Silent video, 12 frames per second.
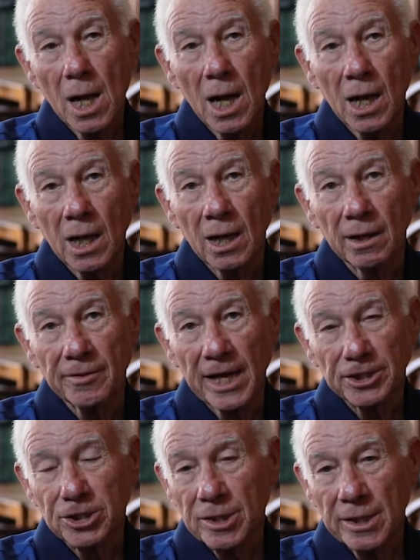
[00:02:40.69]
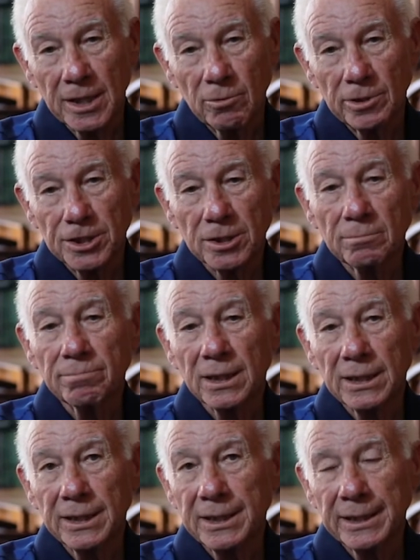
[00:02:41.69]
That study was
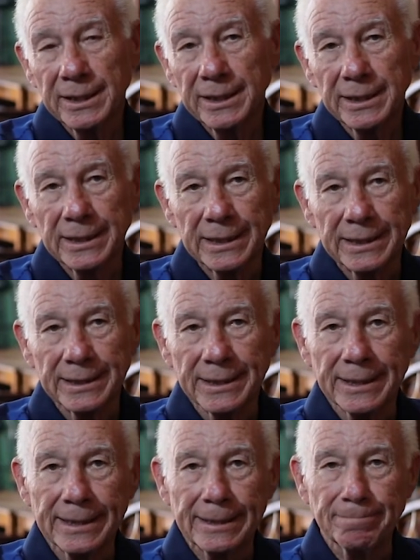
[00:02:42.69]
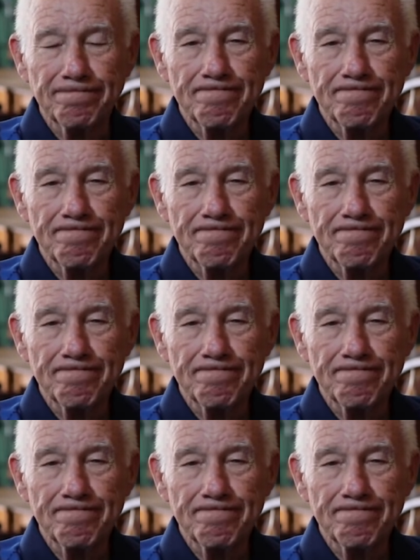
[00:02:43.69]
completed, and I